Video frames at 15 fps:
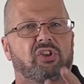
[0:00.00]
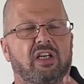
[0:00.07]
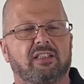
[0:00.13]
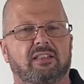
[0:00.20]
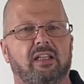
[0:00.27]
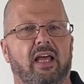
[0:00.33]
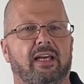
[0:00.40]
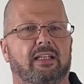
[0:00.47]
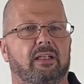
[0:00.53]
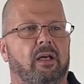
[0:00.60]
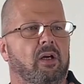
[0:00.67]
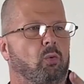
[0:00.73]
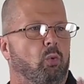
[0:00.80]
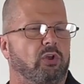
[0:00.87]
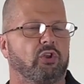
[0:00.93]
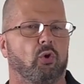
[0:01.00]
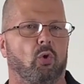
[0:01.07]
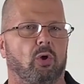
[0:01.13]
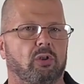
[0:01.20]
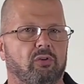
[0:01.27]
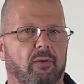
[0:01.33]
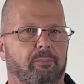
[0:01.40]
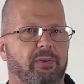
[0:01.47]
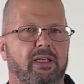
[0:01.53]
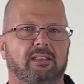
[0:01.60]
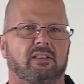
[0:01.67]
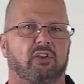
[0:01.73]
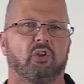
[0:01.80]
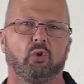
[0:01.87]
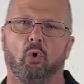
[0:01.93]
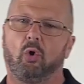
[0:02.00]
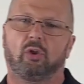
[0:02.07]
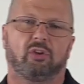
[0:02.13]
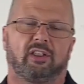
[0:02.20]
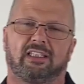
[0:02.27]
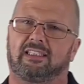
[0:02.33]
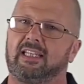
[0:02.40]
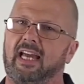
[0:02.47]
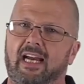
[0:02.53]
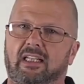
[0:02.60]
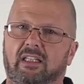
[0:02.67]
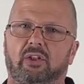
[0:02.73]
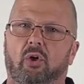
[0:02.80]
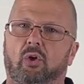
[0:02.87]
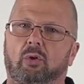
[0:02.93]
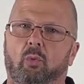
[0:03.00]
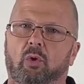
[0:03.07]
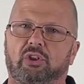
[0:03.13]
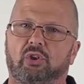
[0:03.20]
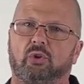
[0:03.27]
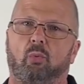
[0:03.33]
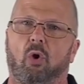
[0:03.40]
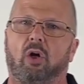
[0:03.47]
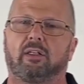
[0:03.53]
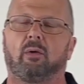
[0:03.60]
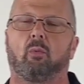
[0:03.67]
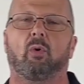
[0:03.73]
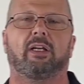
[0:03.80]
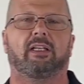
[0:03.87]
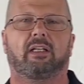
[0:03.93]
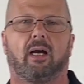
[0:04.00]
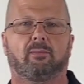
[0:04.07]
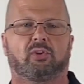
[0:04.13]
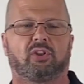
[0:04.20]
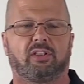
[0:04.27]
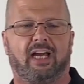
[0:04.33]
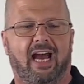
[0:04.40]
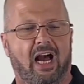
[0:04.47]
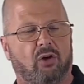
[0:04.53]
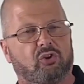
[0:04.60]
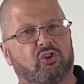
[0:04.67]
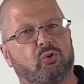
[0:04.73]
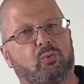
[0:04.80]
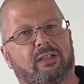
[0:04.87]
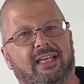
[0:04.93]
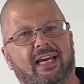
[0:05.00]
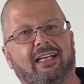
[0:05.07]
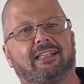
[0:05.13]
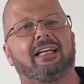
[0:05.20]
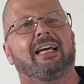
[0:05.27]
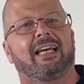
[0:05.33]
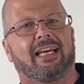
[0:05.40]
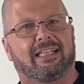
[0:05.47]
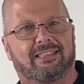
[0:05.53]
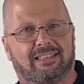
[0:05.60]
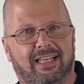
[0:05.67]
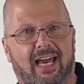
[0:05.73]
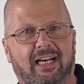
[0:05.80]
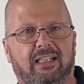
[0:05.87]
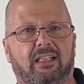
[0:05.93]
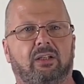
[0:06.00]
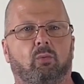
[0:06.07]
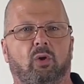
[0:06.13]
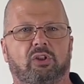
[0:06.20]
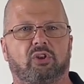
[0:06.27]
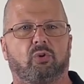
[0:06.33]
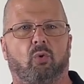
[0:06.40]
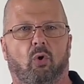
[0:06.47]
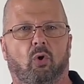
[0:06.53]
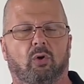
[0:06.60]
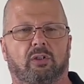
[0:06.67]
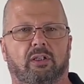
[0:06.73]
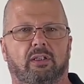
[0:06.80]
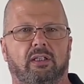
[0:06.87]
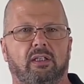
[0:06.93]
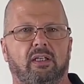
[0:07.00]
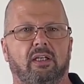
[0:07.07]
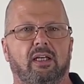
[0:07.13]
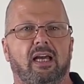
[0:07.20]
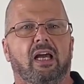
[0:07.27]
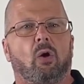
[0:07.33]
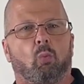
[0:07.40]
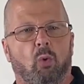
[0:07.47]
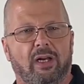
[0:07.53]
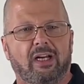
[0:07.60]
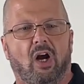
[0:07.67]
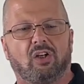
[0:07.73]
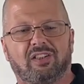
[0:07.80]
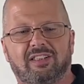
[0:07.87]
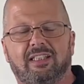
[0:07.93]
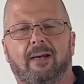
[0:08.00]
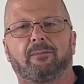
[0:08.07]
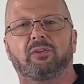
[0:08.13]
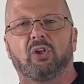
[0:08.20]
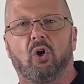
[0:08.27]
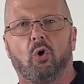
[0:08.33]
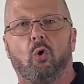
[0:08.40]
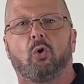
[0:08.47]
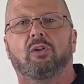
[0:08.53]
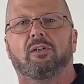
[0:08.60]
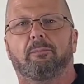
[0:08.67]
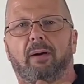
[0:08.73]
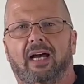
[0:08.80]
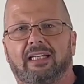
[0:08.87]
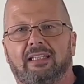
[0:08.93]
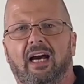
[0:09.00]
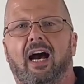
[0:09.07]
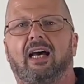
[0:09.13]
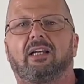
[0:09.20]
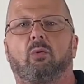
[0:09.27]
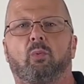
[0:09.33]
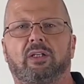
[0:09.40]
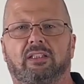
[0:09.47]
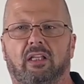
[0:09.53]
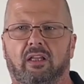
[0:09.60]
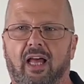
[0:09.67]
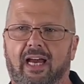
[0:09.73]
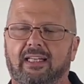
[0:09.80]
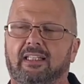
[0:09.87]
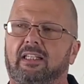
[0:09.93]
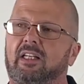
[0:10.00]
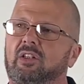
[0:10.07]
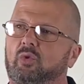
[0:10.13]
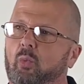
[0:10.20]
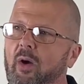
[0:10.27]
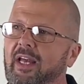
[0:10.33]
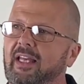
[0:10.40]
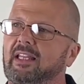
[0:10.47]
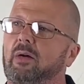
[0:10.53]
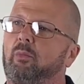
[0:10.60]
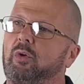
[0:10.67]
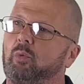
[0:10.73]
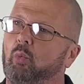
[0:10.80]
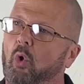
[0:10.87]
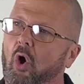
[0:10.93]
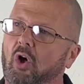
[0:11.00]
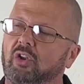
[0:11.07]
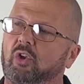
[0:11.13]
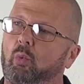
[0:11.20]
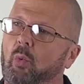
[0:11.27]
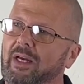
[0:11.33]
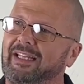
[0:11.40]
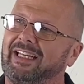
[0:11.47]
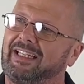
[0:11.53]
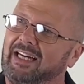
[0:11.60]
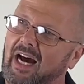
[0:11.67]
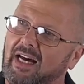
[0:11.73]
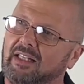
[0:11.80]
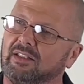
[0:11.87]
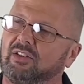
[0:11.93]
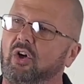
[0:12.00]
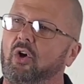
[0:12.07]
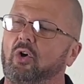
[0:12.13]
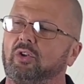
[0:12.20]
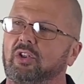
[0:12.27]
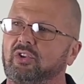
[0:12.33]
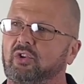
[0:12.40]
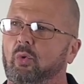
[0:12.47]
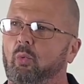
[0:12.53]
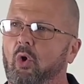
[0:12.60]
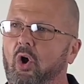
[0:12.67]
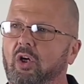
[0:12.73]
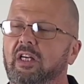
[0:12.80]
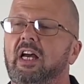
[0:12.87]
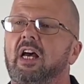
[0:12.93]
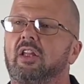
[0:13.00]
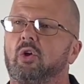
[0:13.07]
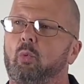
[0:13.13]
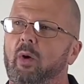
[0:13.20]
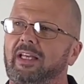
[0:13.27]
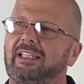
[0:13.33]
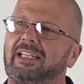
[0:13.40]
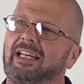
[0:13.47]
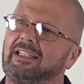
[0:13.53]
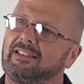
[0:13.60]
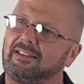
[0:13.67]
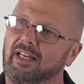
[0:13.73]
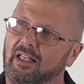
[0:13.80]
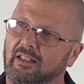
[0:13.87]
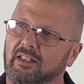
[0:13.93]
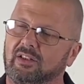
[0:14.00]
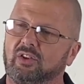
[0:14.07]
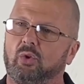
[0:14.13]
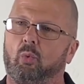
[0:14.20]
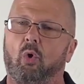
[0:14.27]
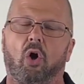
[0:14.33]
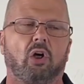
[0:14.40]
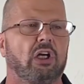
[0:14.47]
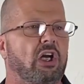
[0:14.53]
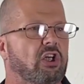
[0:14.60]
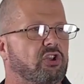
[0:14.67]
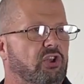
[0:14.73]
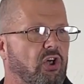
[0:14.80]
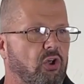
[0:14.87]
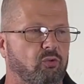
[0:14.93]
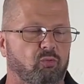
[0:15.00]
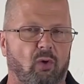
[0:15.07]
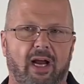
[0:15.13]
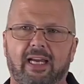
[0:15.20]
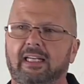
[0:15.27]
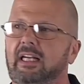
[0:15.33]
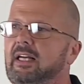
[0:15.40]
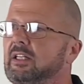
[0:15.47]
Just like when you order a pizza, you order exactly only what you want. And when it comes to your house, you get exactly what you ordered. When our steps are ordered by God and we delight in his way, then we walk the way that God has called us to walk, the way that he's telling us to walk, turn right,